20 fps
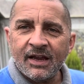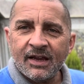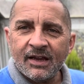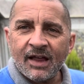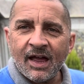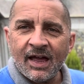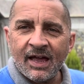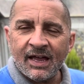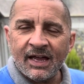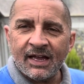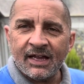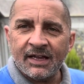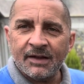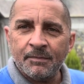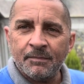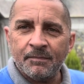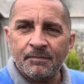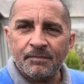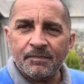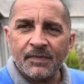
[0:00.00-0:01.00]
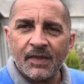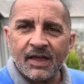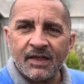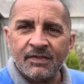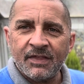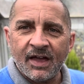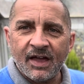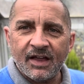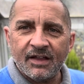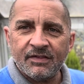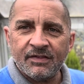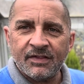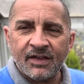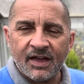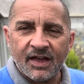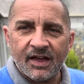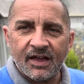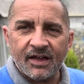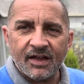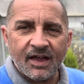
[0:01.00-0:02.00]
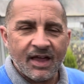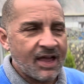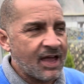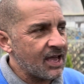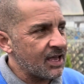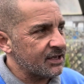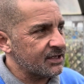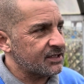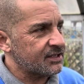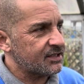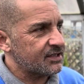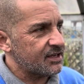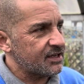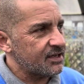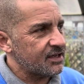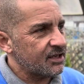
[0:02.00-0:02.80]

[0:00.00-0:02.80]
that has